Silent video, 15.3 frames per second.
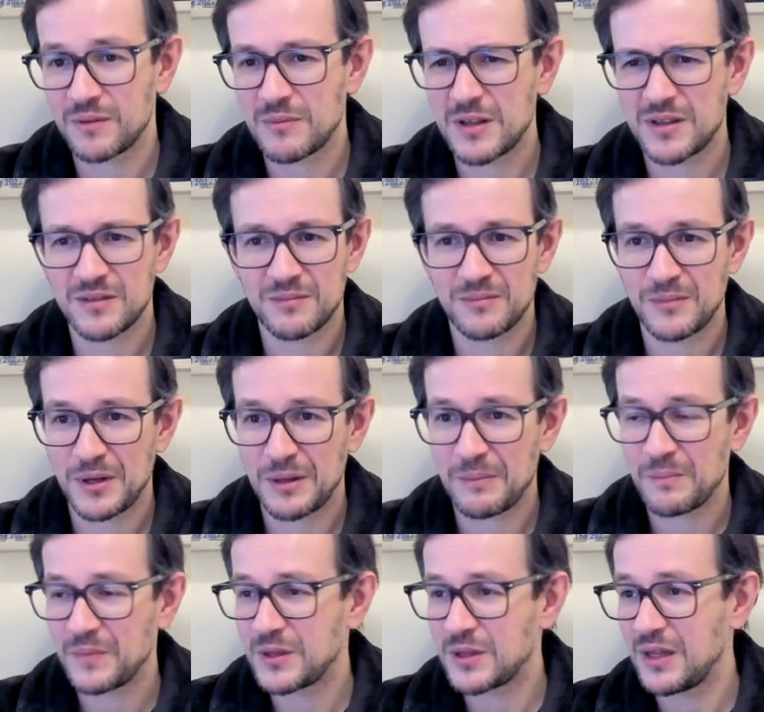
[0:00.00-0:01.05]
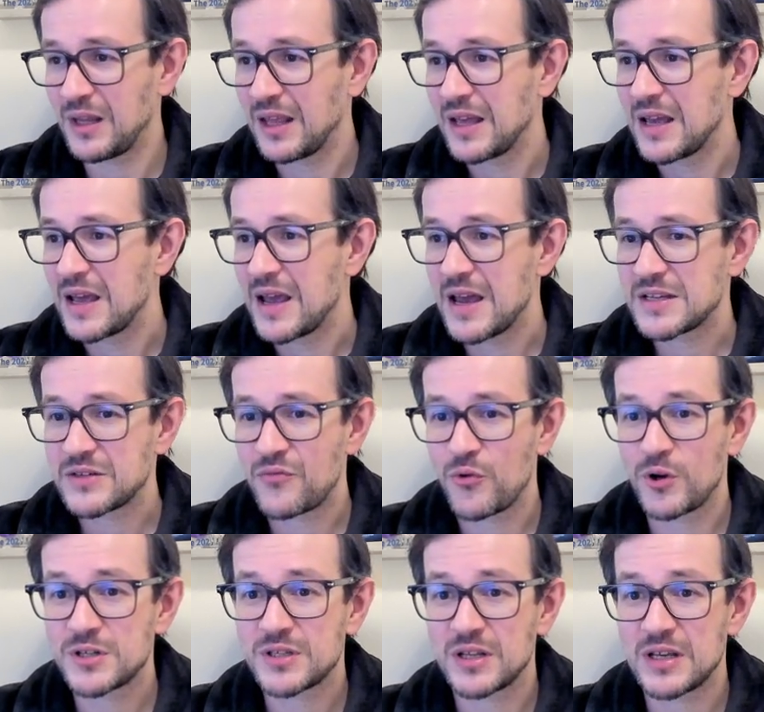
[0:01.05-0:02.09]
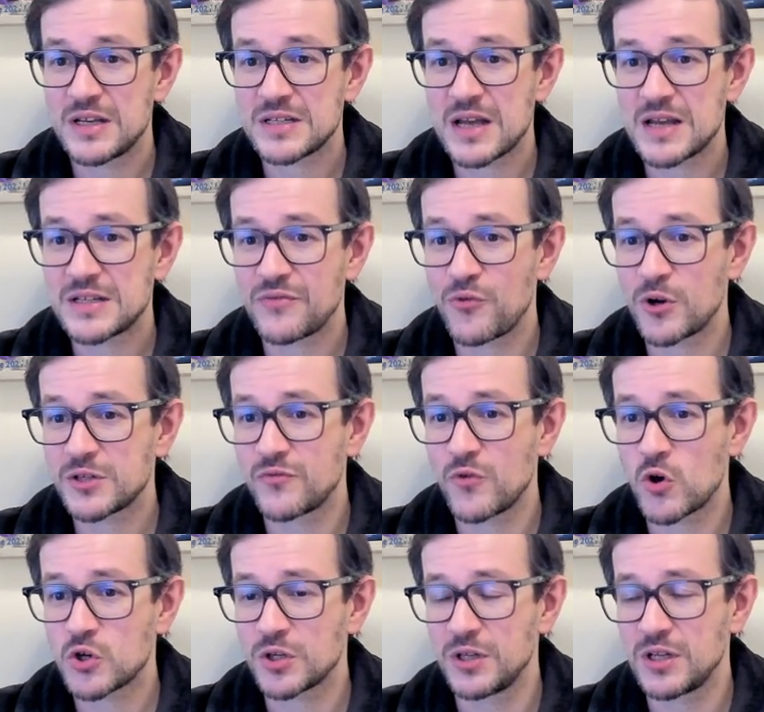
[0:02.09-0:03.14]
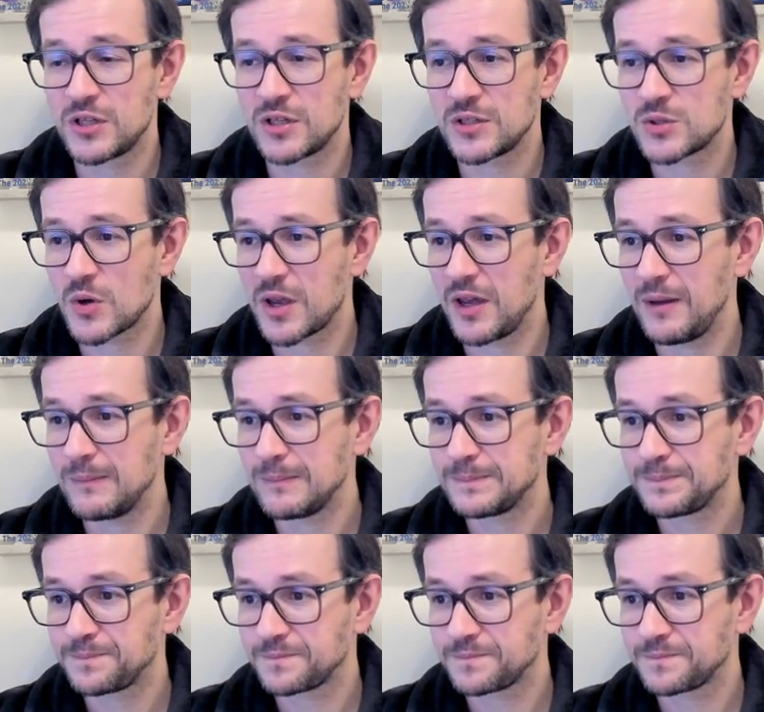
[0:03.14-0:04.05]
But okay. As a first version, it's okay.